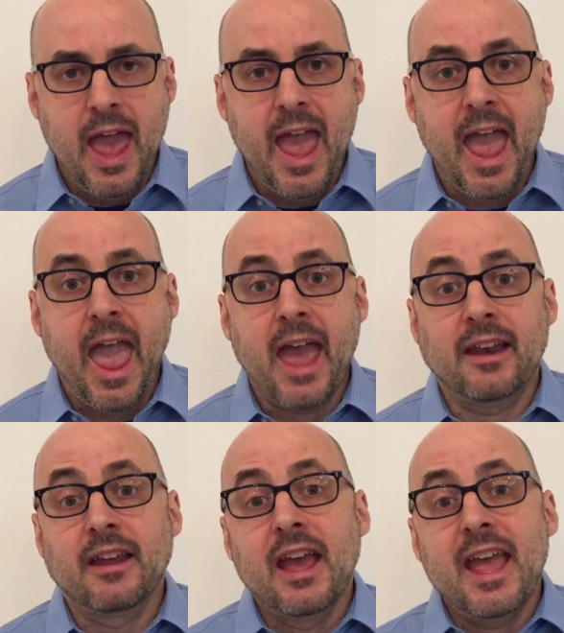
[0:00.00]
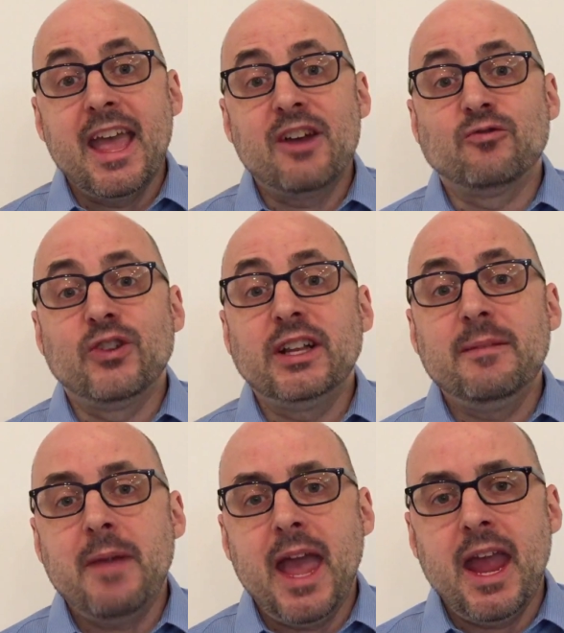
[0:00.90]
And it really
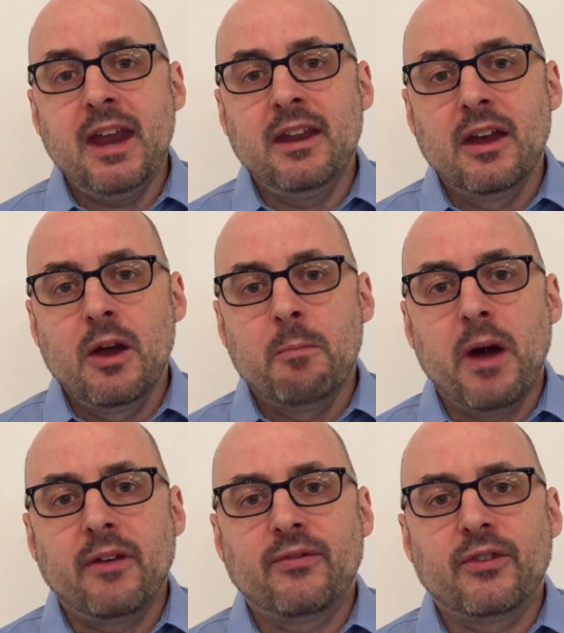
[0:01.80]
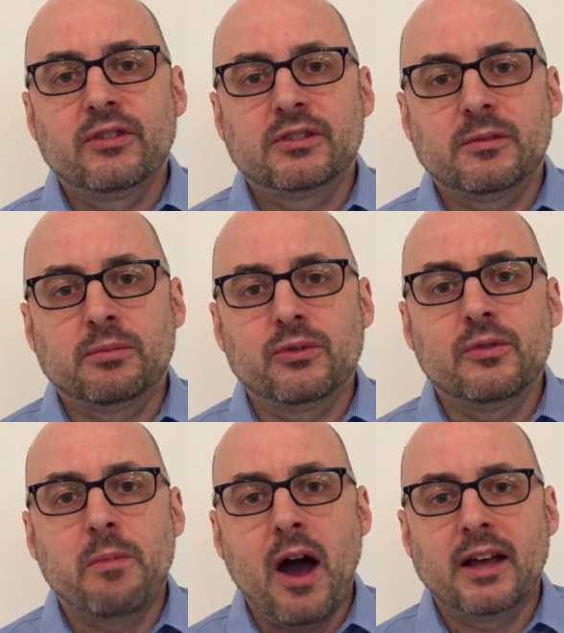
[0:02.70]
made my first
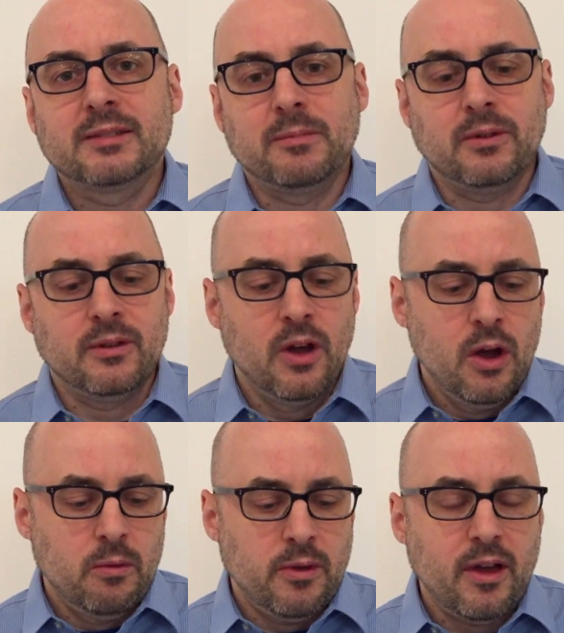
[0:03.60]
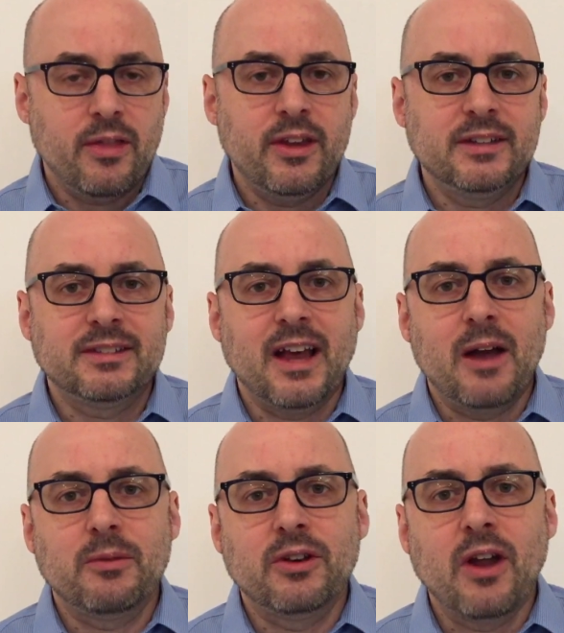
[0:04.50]
brew possible. Without this, I would